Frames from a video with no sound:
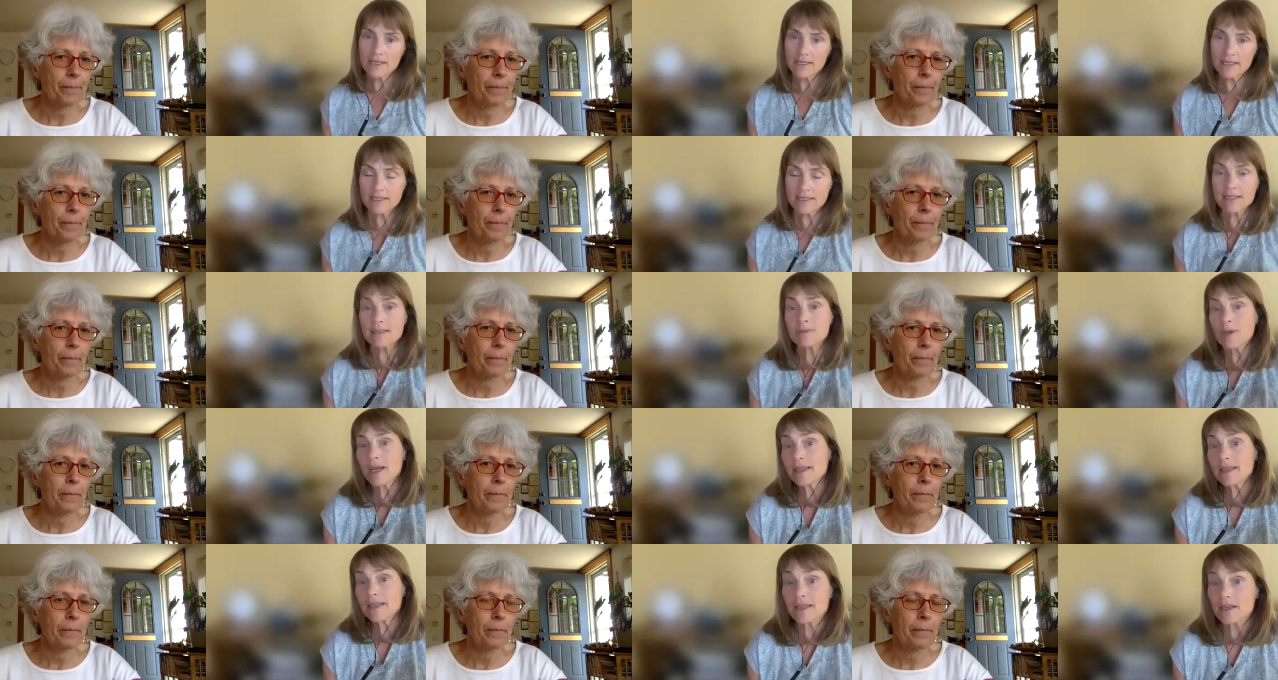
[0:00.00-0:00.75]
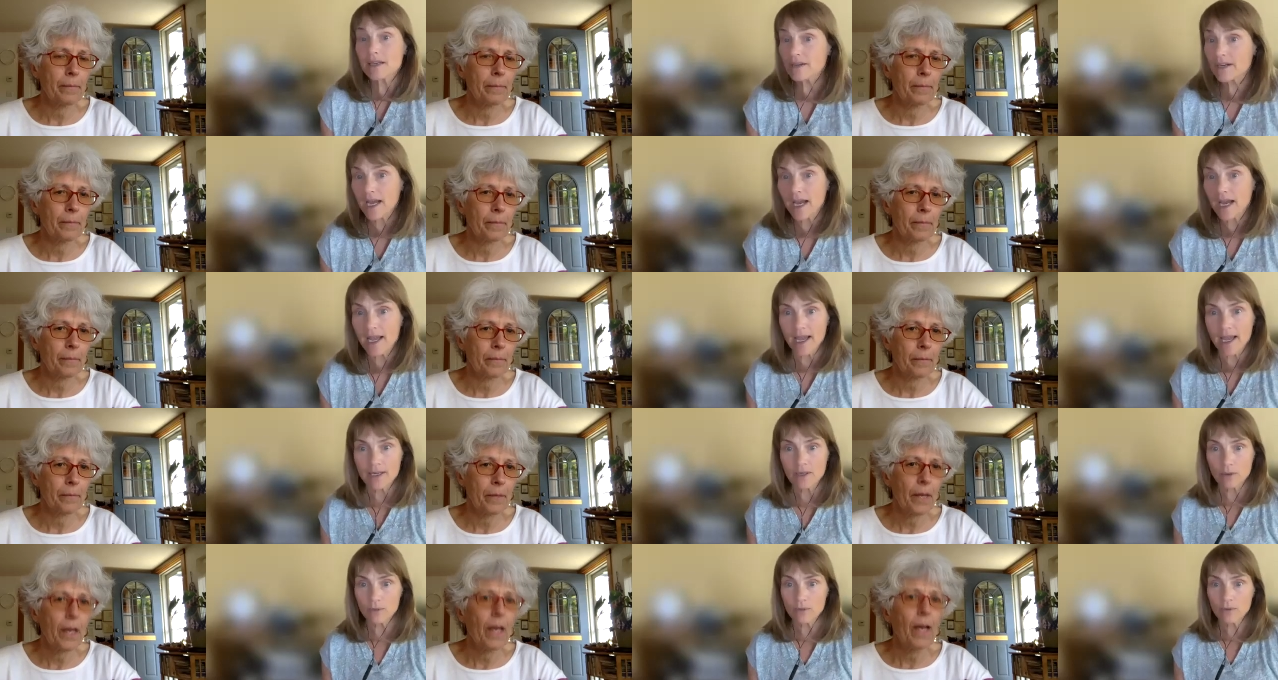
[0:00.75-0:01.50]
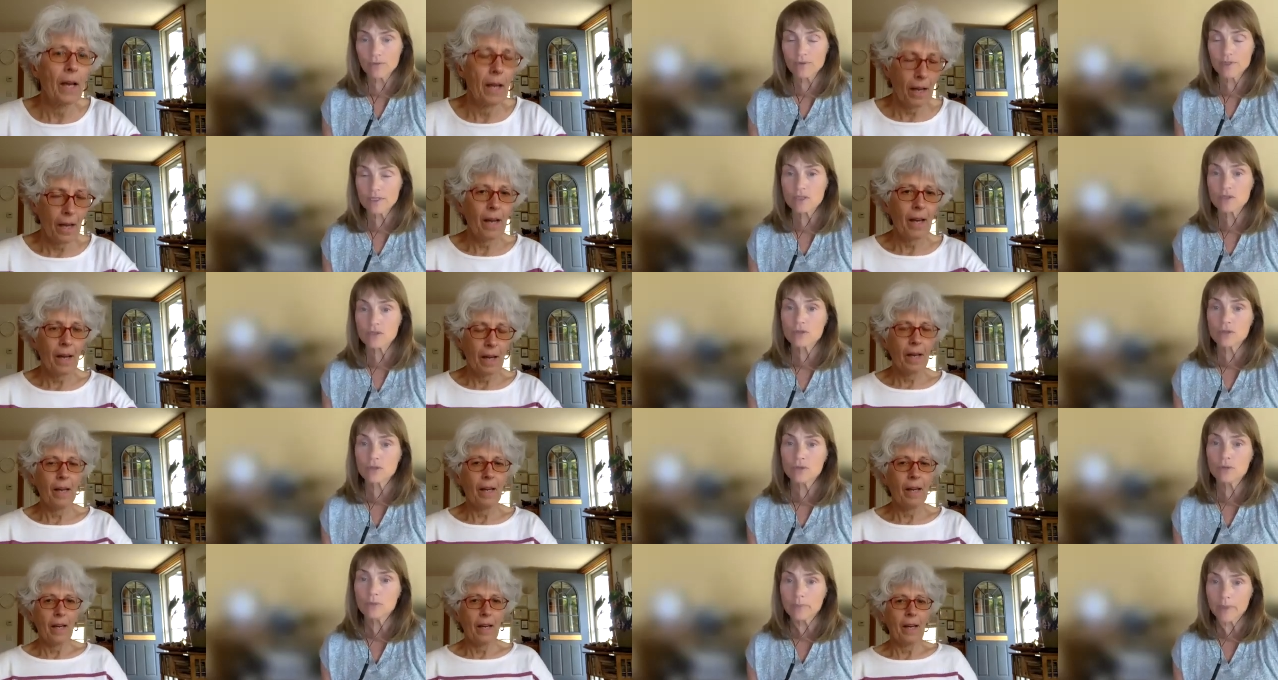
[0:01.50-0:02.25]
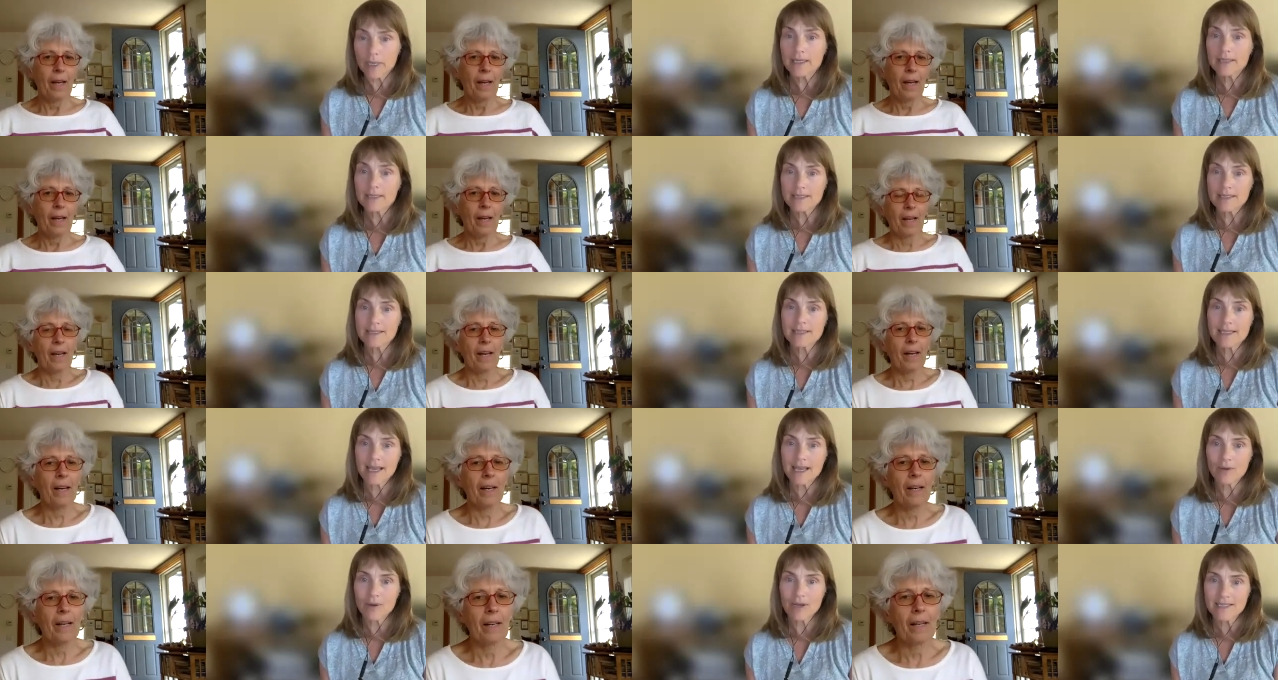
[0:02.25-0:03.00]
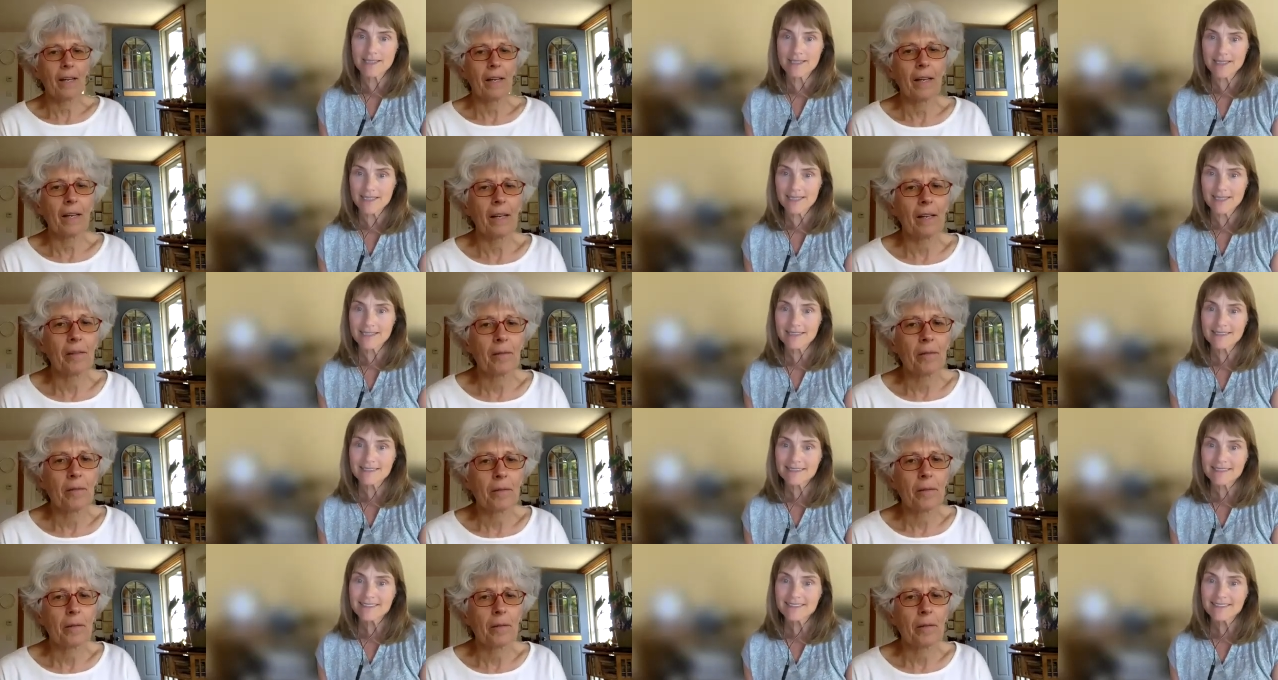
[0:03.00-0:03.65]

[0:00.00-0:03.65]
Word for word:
Speaker 1: This is my theory. I, I don't know if it's true, but this is how I see it.